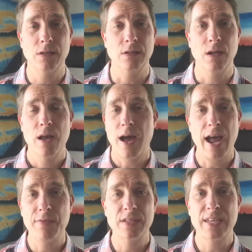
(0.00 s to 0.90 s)
And I
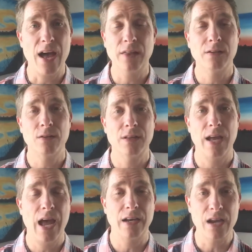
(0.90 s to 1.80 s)
had this calendar
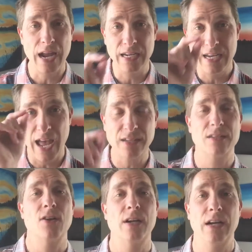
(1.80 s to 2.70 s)
that had 90 X's on it,